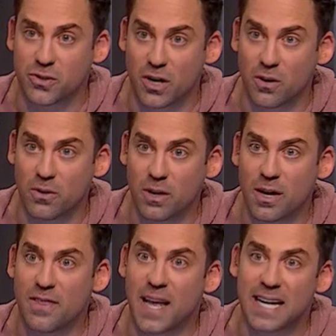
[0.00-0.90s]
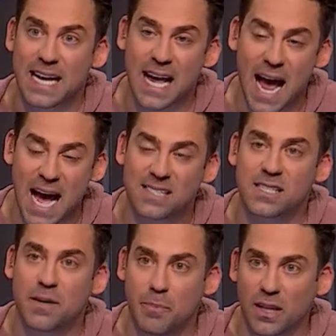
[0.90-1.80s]
or so, that has
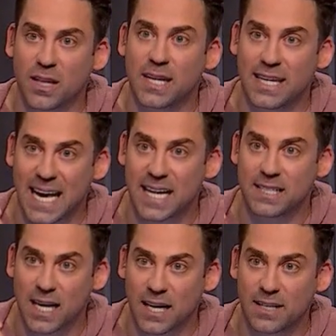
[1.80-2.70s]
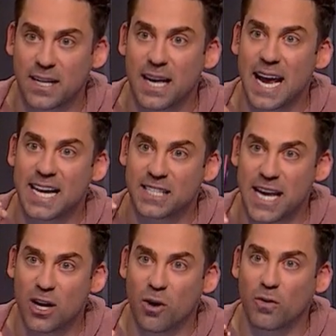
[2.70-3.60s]
the ability to get it done and
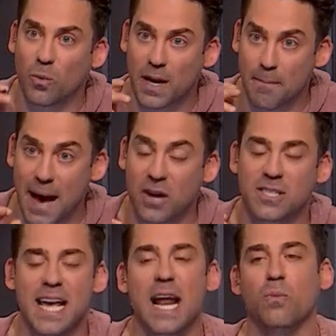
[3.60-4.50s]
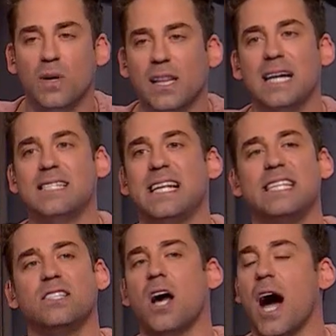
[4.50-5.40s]
take over when it matters. And I realize that
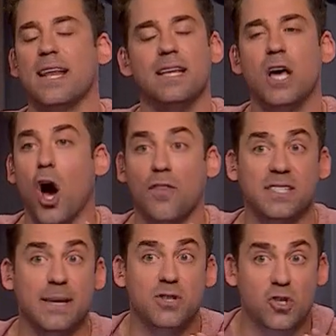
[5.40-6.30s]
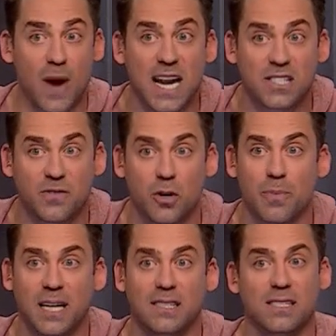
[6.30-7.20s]
he's not on the same stratosphere
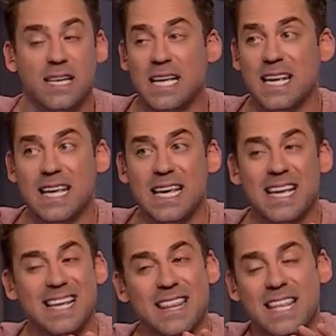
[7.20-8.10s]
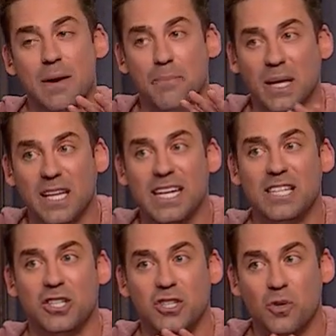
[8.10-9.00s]
because the ability
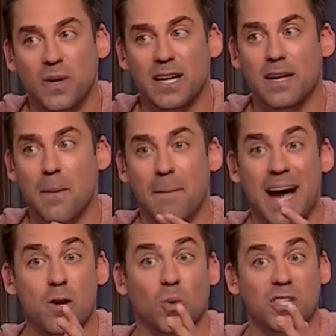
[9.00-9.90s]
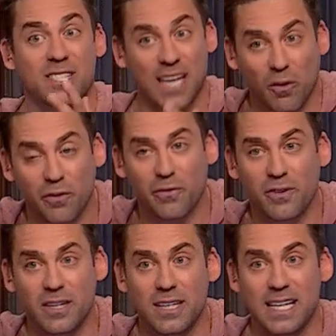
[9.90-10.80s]
to do it by yourself
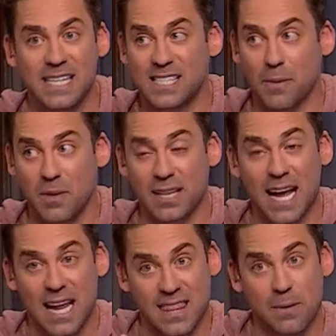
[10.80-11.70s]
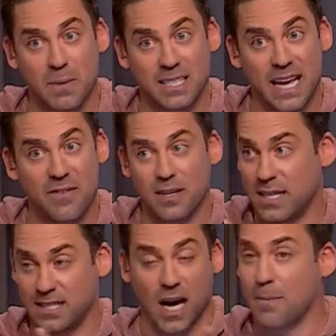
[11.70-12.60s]
is something that I think McDavid,
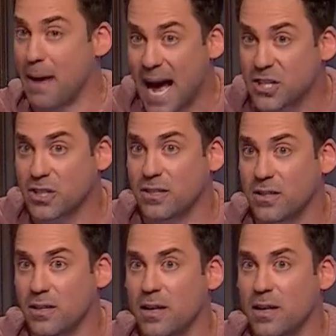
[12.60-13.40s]
it's unmatched.